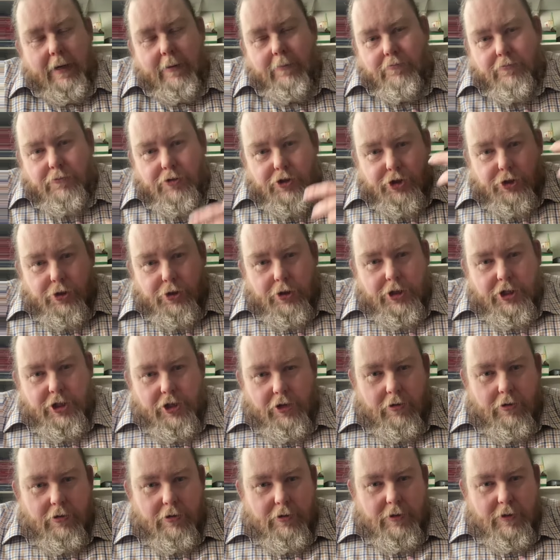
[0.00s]
sugar
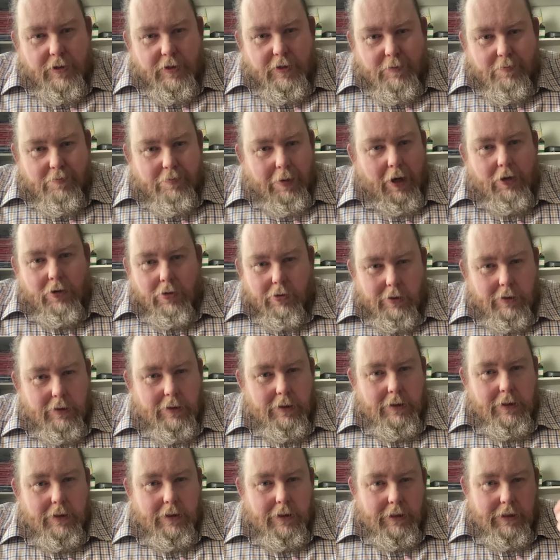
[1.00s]
tongs,
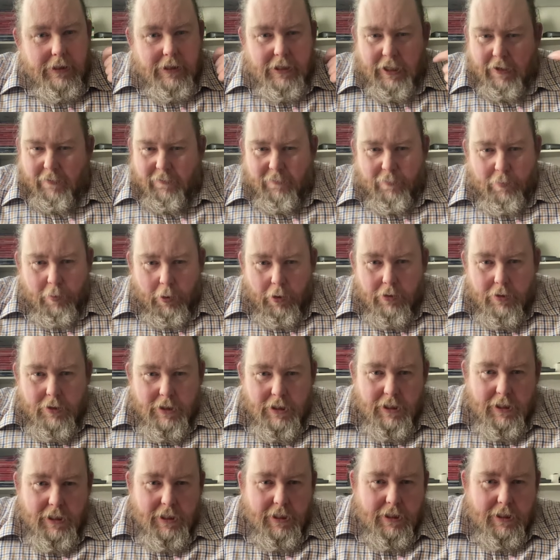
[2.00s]
buckles, snuff
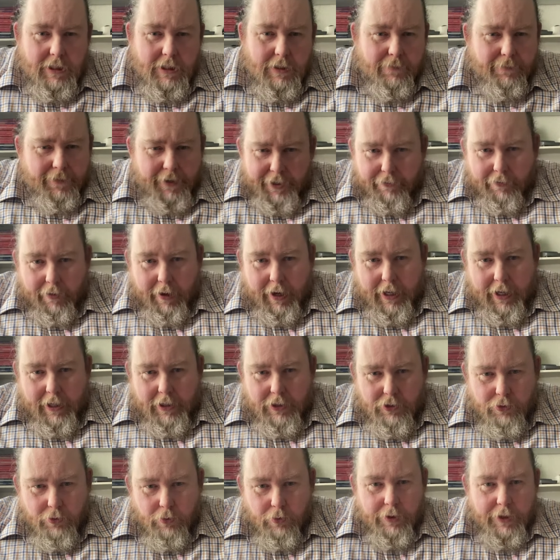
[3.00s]
boxes,
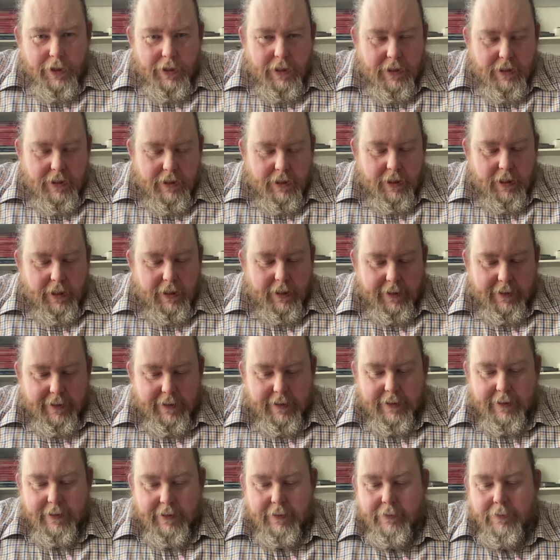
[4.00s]
vinaigrettes, all these
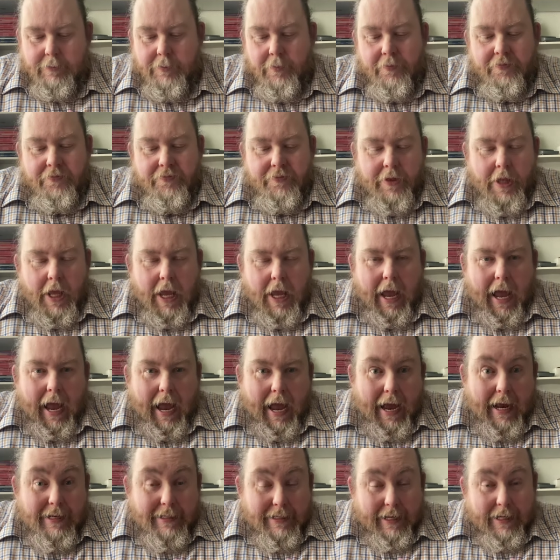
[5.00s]
things.
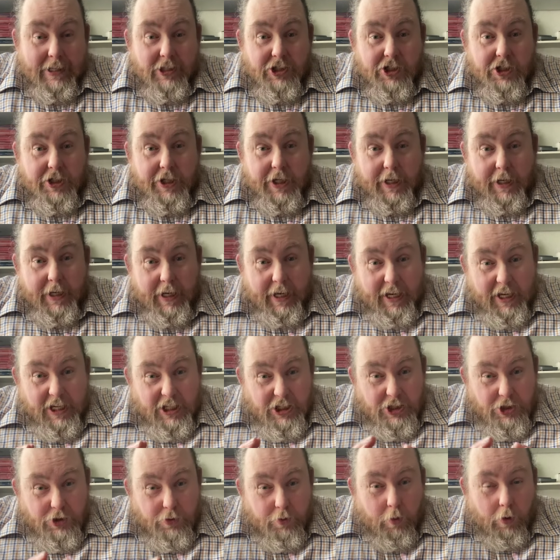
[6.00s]
And actually
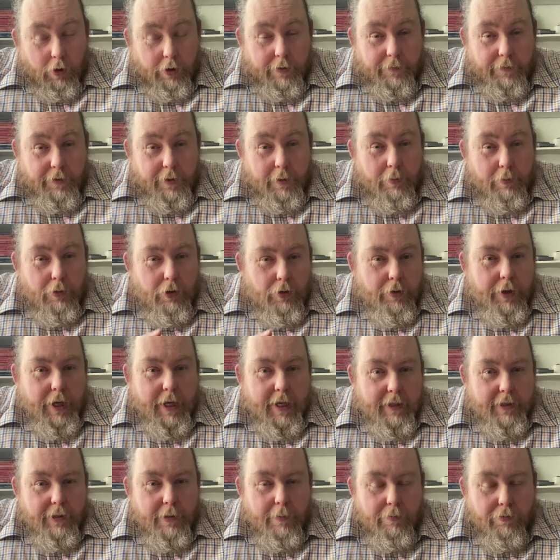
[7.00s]
each one of them,
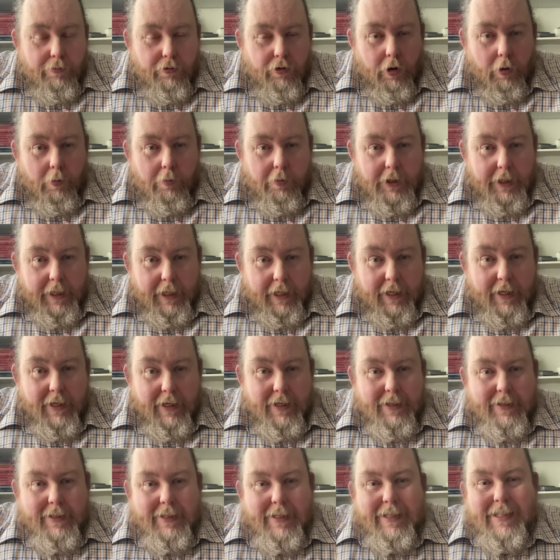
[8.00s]
looking at them properly,
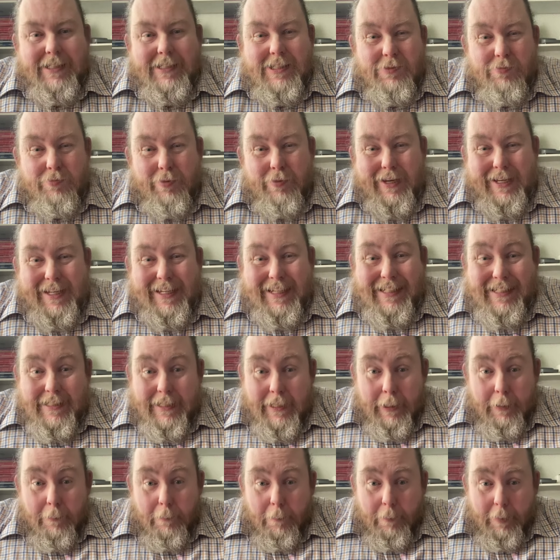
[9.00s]
is a really
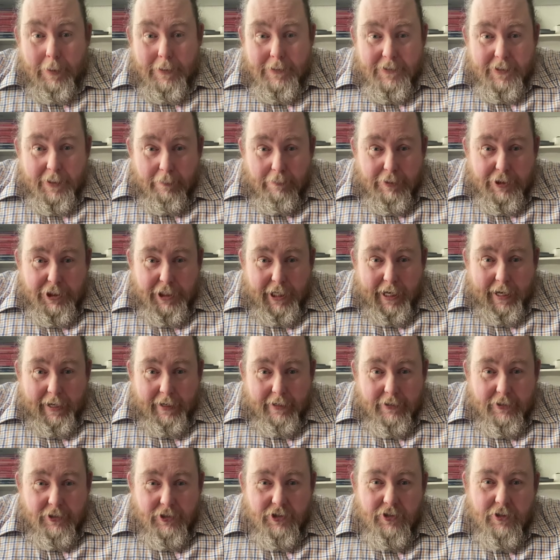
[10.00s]
deep
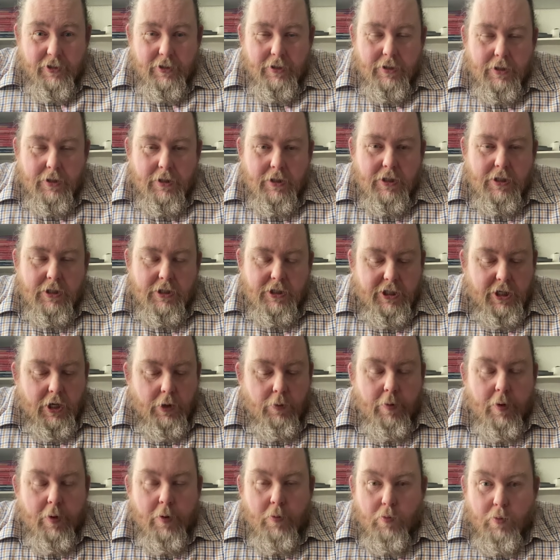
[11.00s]
subject. So
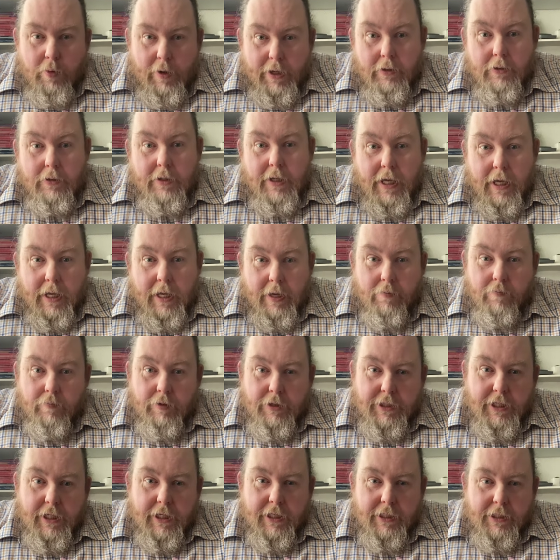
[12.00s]
we will keep
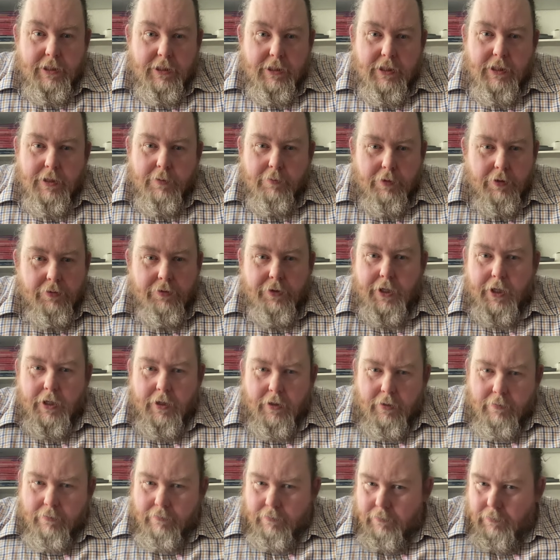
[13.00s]
returning to them. You'll
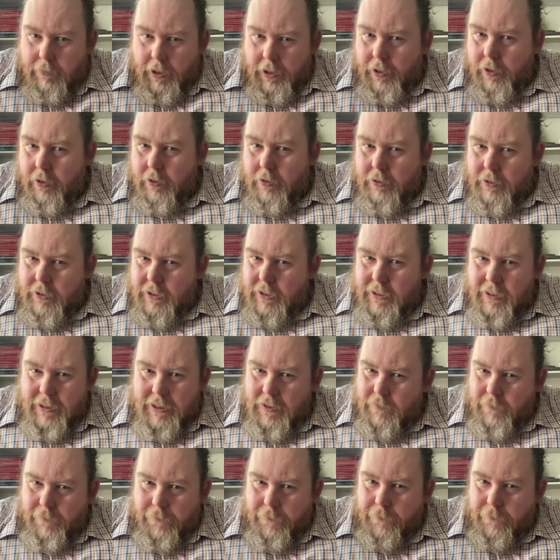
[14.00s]
think, my God, he
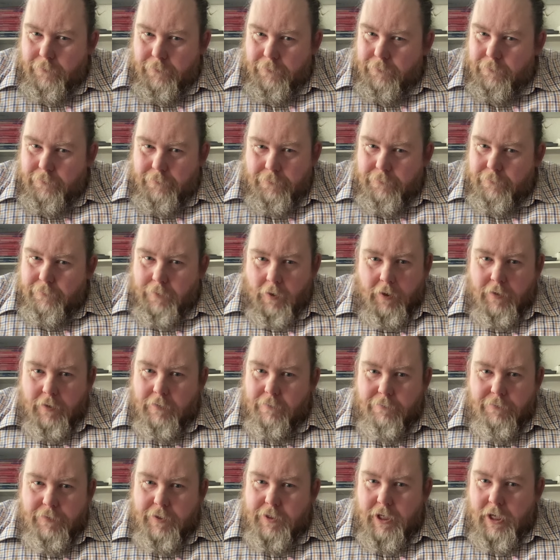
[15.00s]
did 5
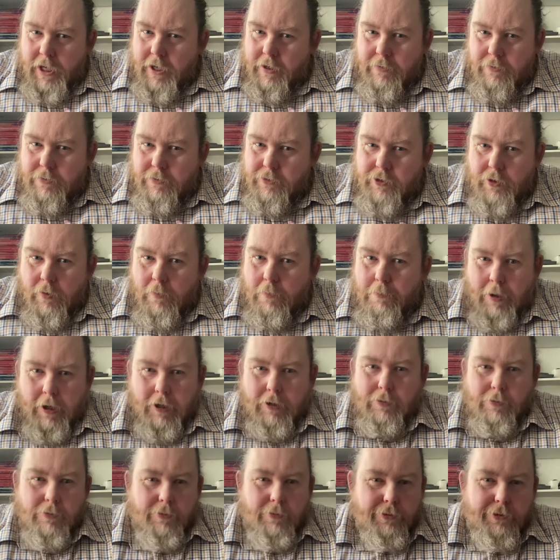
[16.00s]
videos on
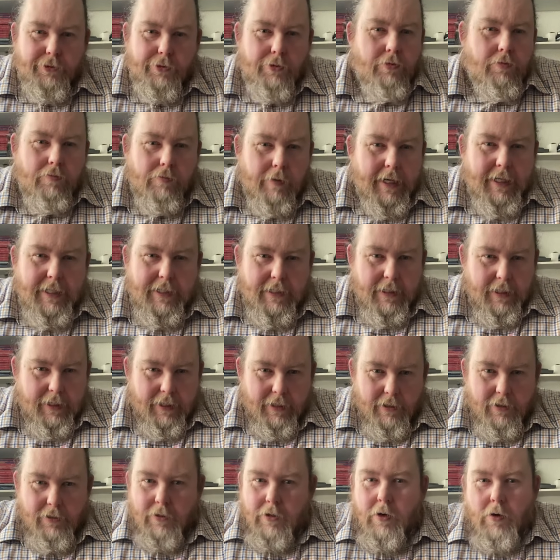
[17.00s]
buckles
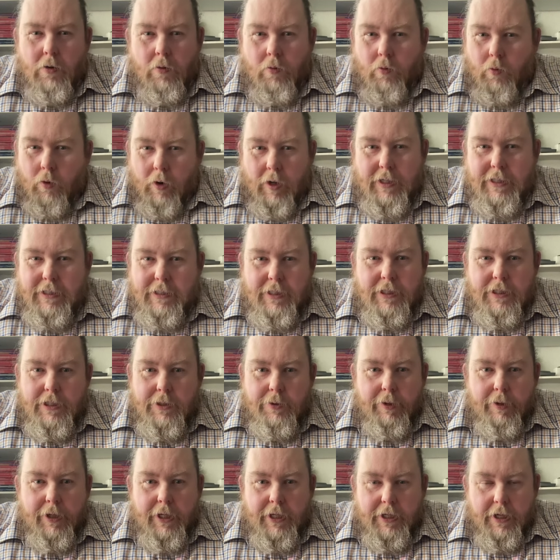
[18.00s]
already. Why is he
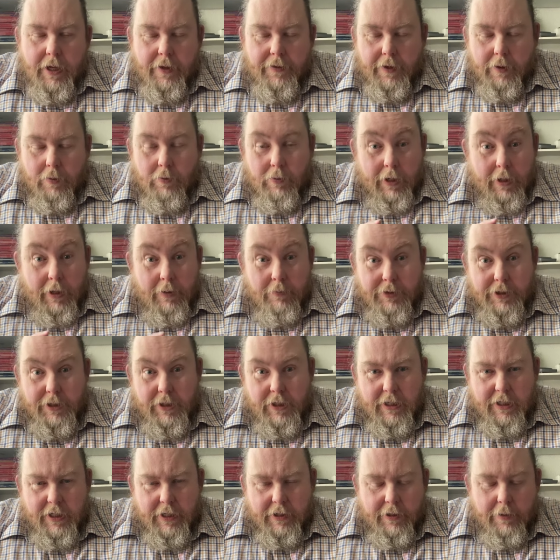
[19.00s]
doing another? Well, I'm
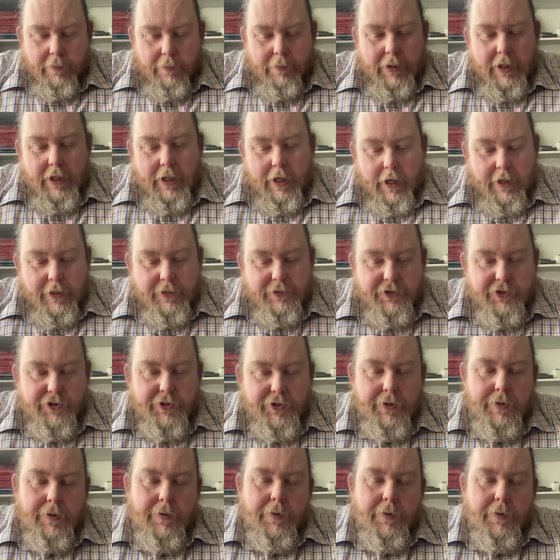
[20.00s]
doing another because